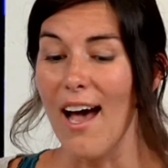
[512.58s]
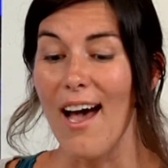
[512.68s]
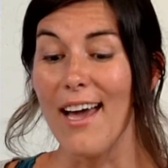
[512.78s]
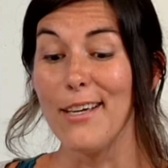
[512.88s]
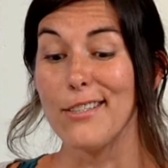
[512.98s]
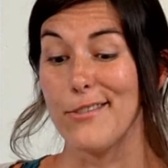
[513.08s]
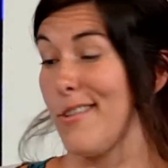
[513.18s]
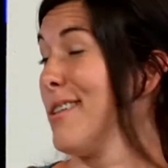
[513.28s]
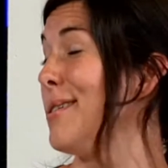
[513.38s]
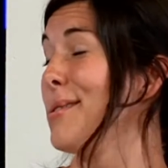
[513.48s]
I
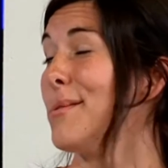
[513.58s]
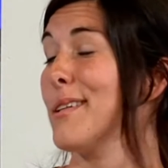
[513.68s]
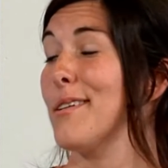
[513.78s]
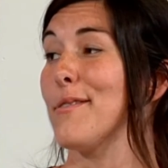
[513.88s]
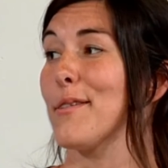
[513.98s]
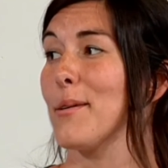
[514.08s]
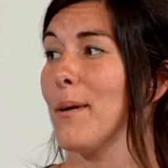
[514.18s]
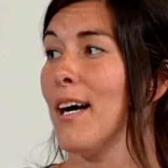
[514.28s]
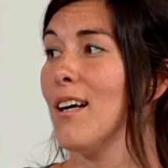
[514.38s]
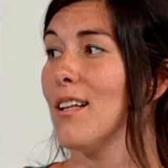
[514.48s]
struggled with it for a
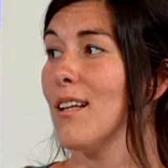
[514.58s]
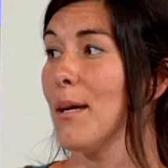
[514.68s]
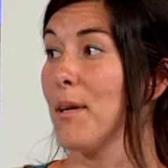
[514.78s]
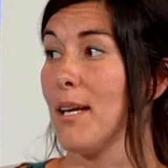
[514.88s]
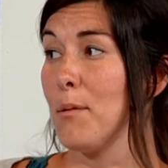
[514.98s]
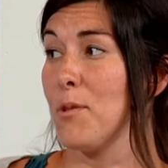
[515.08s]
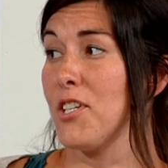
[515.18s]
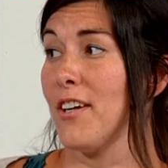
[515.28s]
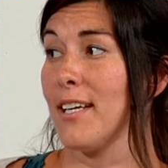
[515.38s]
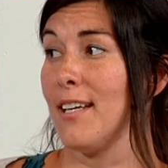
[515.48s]
while. I mean, I'm a
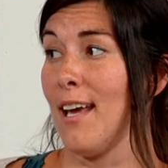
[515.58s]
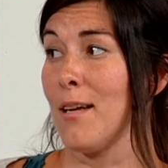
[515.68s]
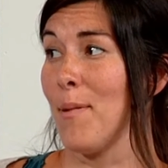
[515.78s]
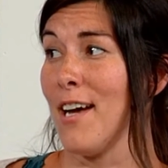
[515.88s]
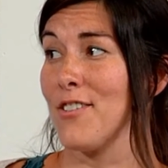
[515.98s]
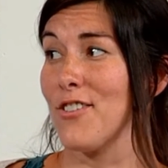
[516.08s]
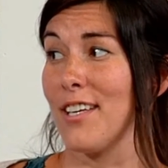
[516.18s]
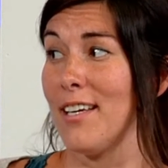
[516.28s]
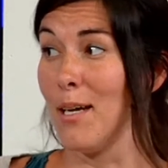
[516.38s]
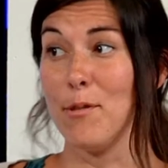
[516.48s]
missionary kid and a pastor's
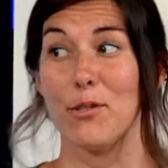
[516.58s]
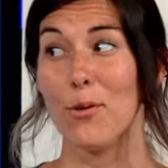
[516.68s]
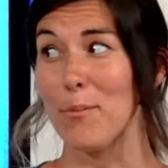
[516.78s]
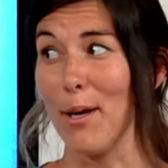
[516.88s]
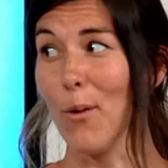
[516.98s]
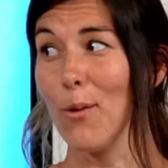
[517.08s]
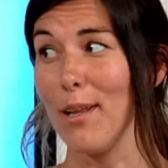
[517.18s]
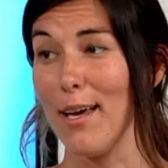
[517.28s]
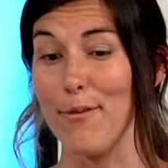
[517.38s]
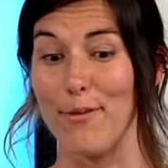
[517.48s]
kid. I've been told my whole
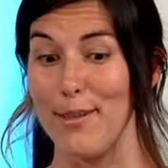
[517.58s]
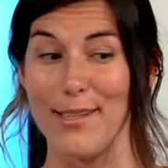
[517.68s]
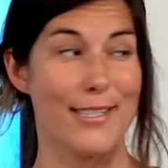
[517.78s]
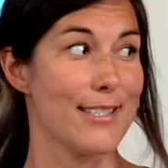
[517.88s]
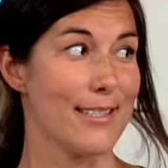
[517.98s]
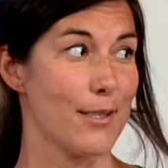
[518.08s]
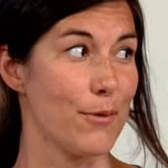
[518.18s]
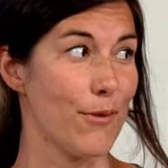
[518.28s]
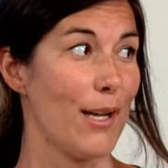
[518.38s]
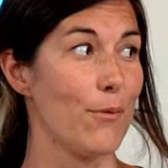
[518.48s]
life that this is the
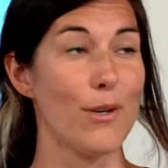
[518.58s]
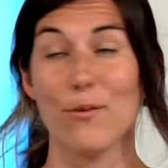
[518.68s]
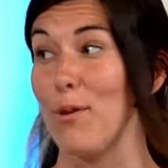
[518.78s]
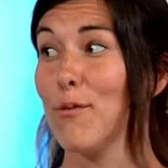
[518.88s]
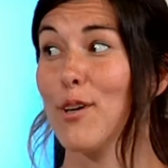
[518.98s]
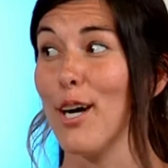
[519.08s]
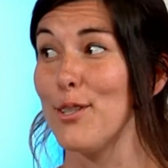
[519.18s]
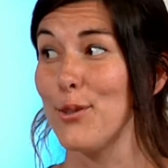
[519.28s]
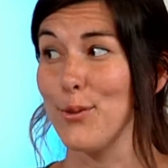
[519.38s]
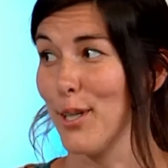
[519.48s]
right one. We've gone
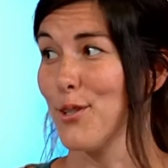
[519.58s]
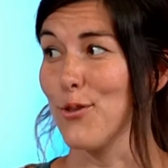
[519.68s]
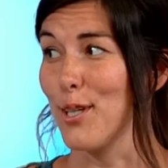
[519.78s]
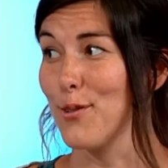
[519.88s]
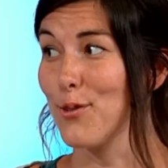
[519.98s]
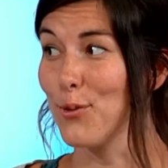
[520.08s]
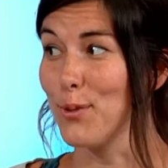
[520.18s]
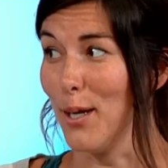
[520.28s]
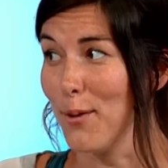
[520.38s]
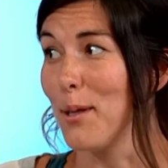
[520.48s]
to countries to
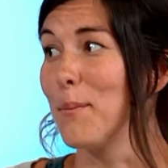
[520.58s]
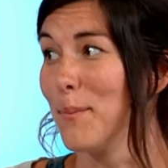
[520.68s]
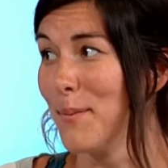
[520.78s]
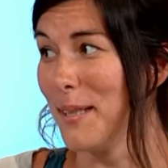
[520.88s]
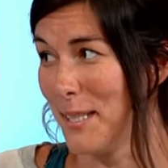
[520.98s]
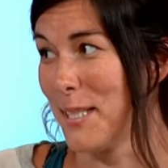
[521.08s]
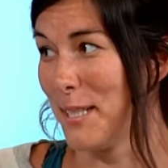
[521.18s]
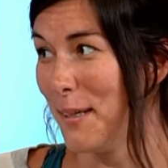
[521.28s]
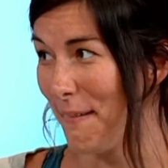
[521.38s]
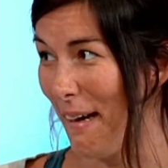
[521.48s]
tell them that this is
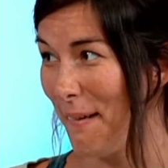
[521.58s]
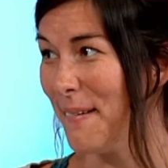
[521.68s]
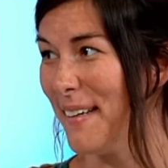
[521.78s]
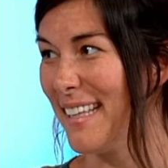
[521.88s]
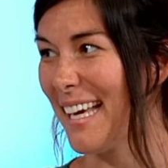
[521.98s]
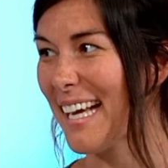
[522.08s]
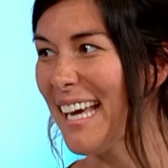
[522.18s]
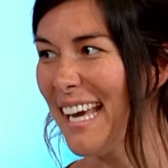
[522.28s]
the right one. Like,